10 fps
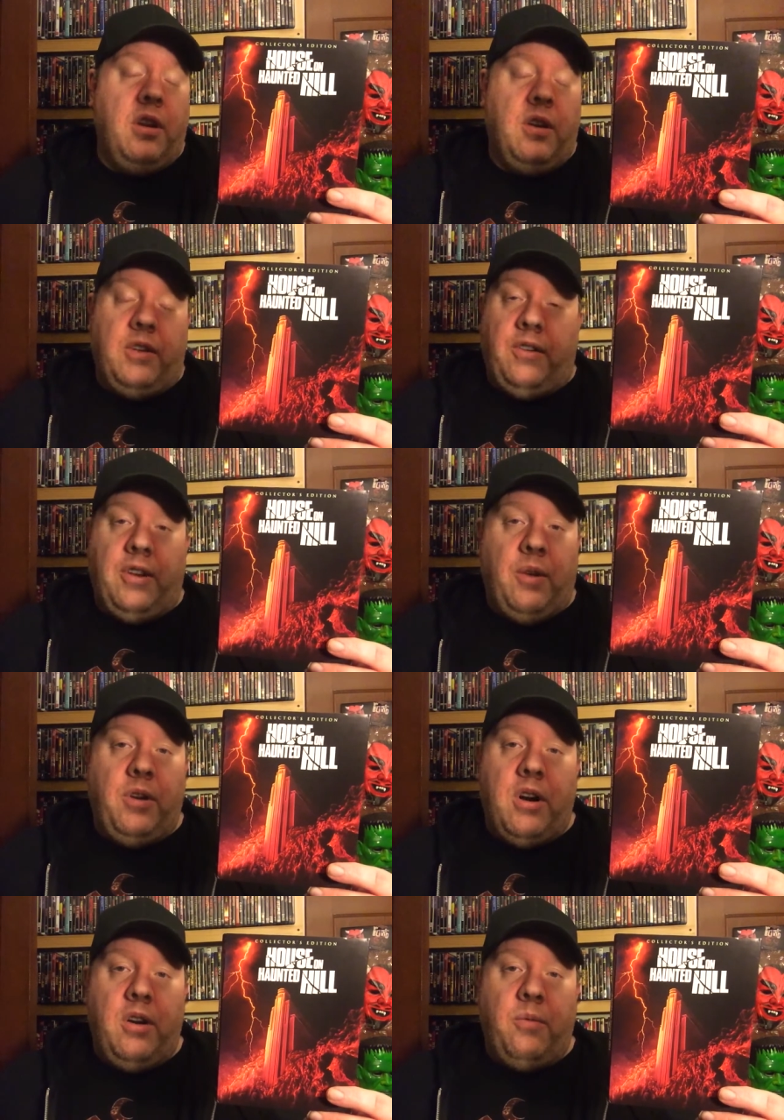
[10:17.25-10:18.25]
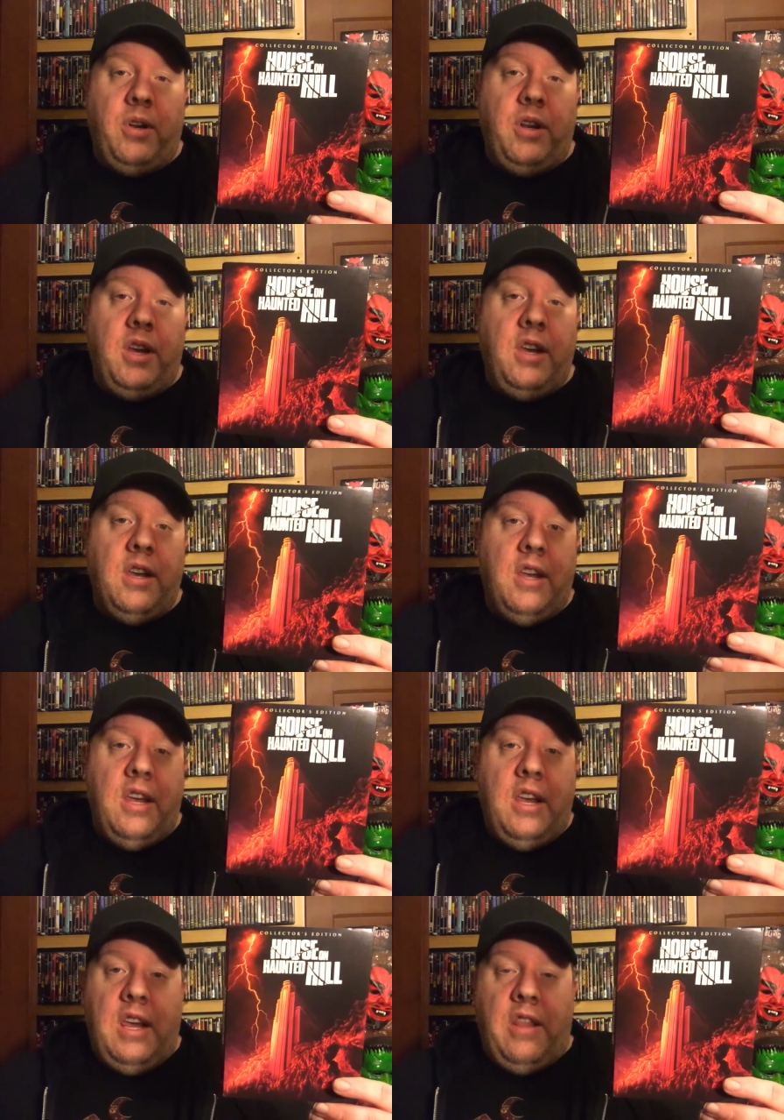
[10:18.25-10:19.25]
I was at Soundgarden one day,
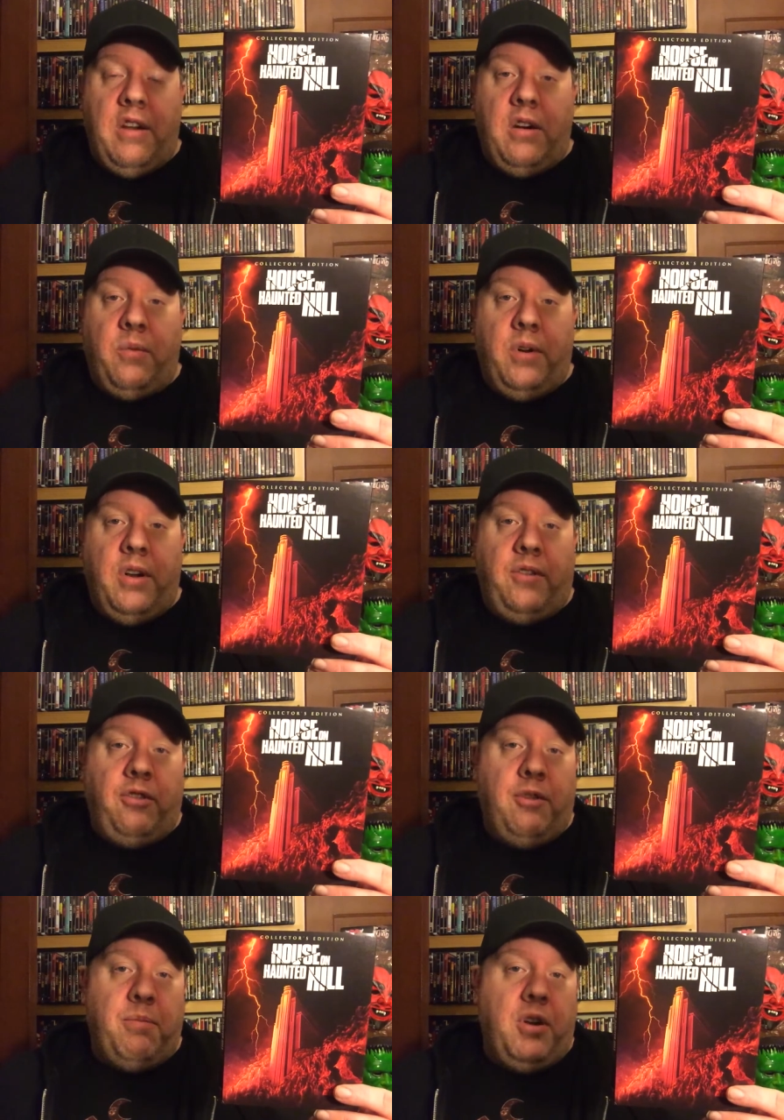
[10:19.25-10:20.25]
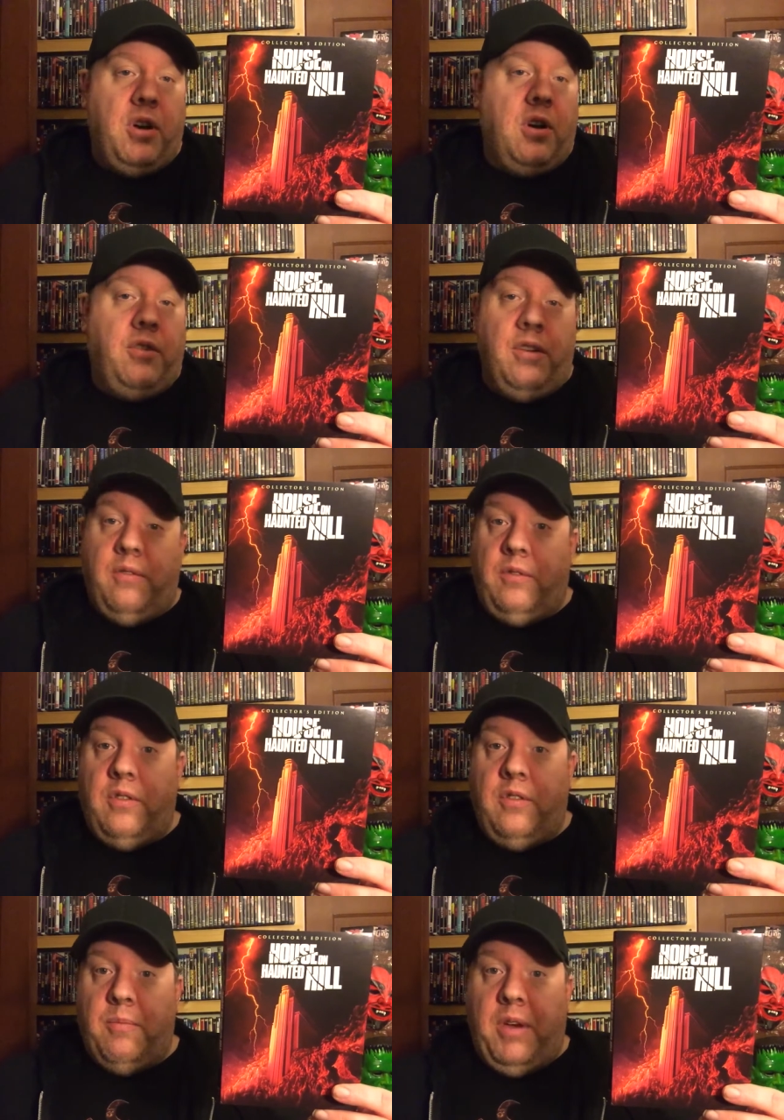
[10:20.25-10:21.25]
and there it was, slipping all, I said,
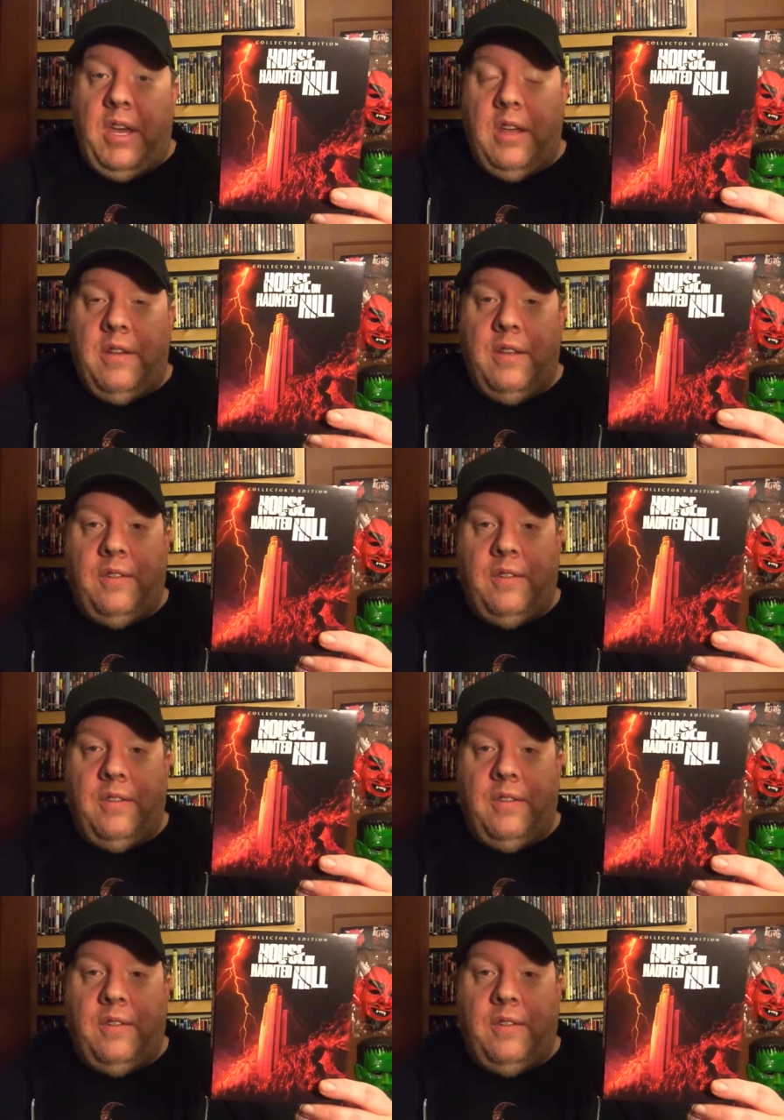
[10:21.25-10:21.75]
to my hand.